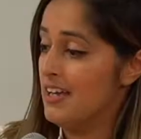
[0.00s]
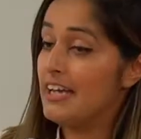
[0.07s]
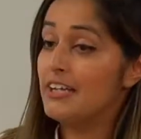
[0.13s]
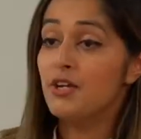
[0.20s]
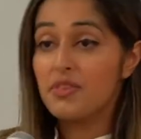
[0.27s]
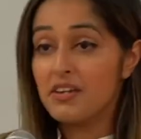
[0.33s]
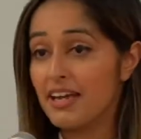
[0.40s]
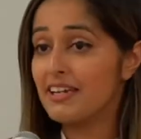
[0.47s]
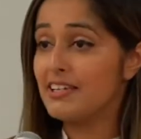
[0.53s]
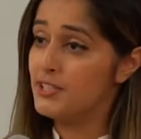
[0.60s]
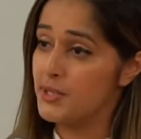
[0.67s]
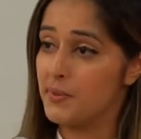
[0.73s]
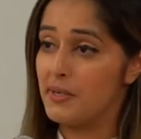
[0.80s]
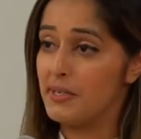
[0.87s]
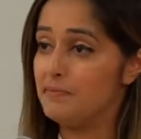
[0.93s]
I knew that I could
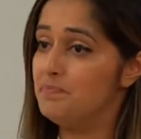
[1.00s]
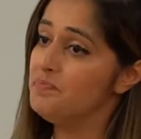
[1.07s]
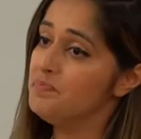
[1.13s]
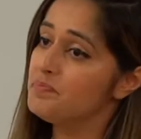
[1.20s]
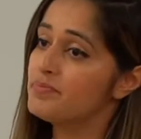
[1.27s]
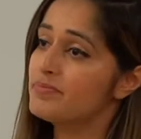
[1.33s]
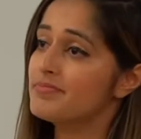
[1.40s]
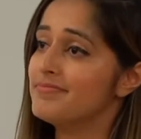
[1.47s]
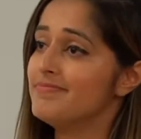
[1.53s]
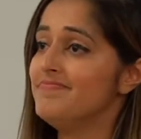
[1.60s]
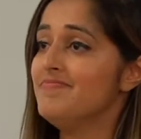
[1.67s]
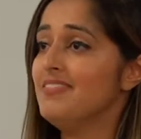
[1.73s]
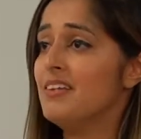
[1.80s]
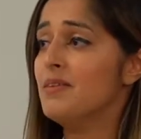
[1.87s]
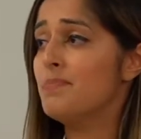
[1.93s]
do it,
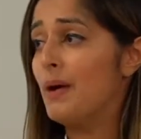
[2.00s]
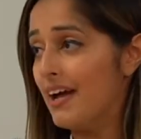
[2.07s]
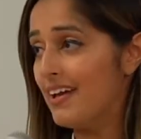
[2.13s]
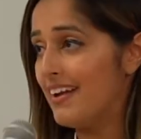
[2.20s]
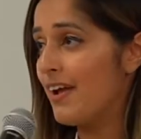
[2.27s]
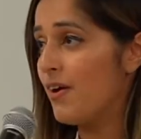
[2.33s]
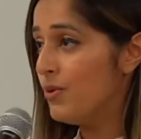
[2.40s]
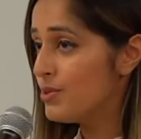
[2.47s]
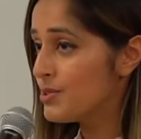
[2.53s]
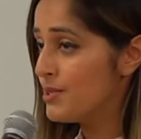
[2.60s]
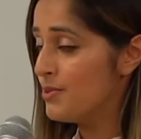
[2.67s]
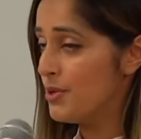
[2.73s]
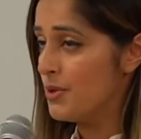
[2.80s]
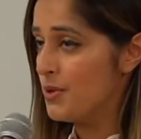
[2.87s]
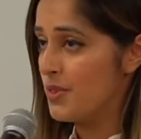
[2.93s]
but I also
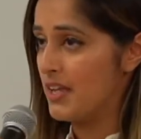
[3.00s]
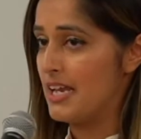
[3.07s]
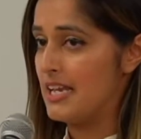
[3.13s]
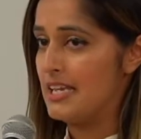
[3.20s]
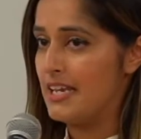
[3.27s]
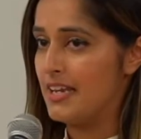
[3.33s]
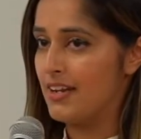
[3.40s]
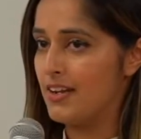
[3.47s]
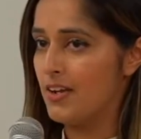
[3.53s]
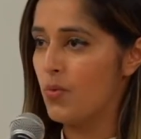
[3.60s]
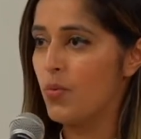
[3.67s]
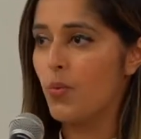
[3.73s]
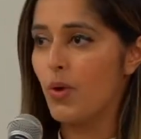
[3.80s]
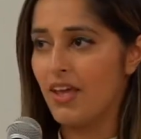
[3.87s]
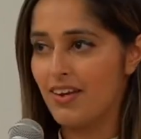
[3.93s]
knew that I needed a
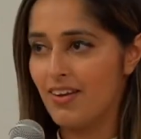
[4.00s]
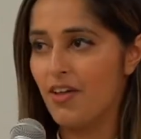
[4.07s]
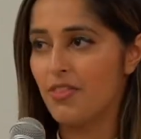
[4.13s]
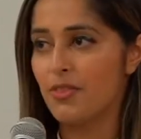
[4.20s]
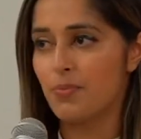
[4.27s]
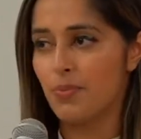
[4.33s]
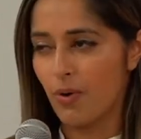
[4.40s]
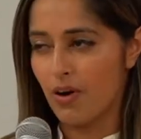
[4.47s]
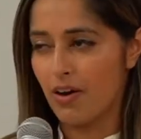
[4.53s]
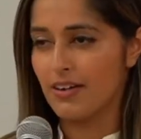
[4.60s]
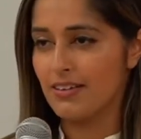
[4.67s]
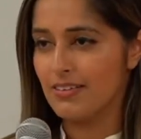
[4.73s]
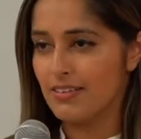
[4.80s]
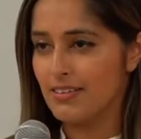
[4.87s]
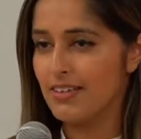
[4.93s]
win on the board.
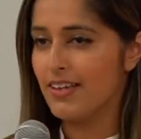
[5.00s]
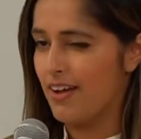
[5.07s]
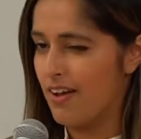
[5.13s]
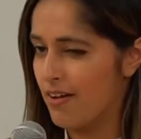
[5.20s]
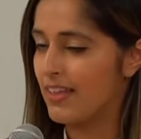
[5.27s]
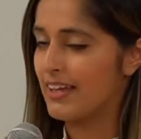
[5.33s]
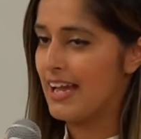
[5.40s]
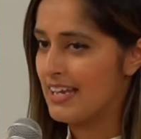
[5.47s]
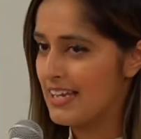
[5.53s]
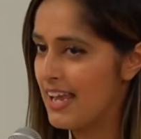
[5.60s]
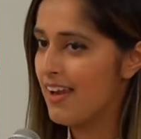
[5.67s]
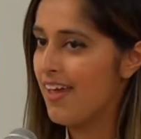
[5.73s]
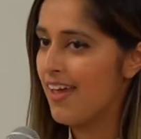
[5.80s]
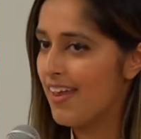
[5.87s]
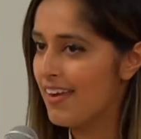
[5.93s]
I
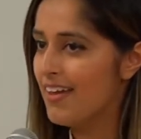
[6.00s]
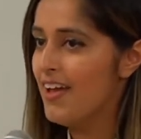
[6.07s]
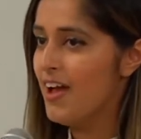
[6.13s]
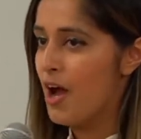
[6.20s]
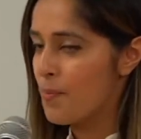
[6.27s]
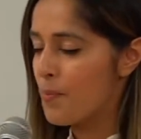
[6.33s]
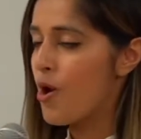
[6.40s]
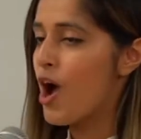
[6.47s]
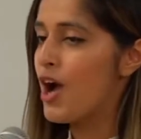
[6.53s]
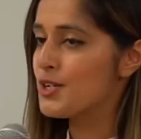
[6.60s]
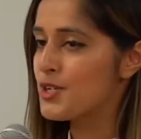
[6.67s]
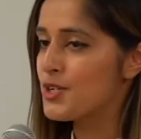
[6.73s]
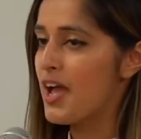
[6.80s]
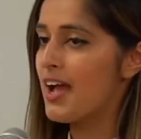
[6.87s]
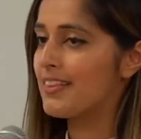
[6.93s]
needed a
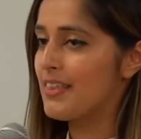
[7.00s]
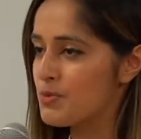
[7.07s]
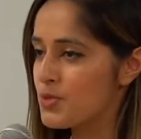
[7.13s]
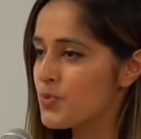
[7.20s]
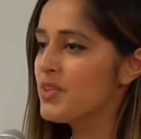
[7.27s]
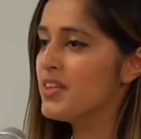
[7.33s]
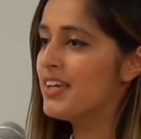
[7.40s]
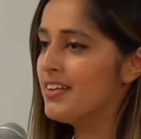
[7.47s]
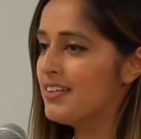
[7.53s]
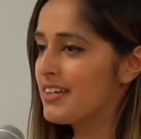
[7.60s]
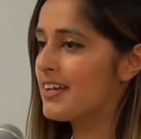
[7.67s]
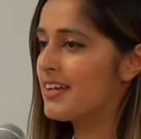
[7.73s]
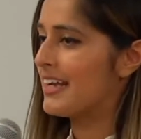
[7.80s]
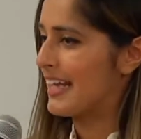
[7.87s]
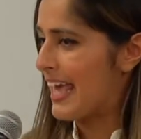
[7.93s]
project that was really going to kind of